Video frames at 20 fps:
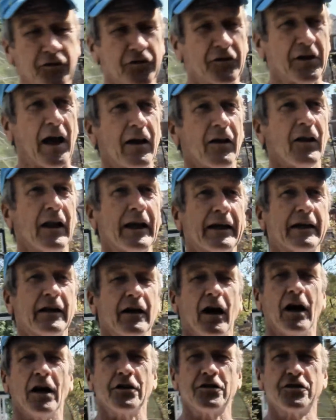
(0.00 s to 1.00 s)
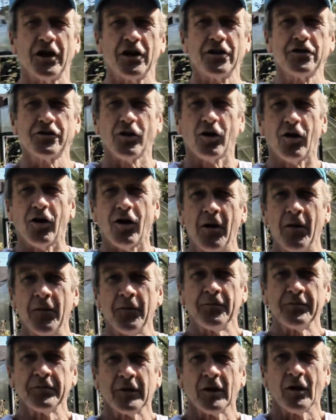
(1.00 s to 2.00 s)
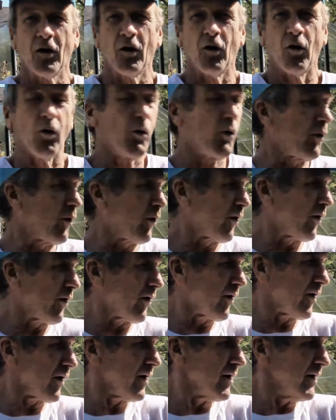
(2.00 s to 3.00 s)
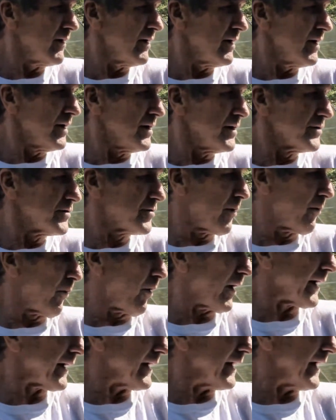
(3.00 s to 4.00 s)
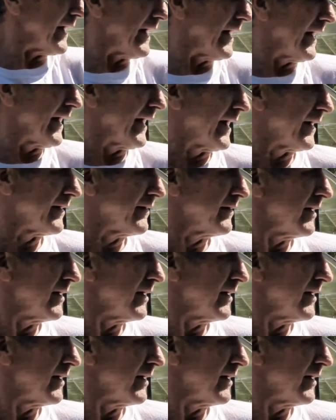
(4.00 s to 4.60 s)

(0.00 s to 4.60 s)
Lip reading: kind of like ginger or turmeric, and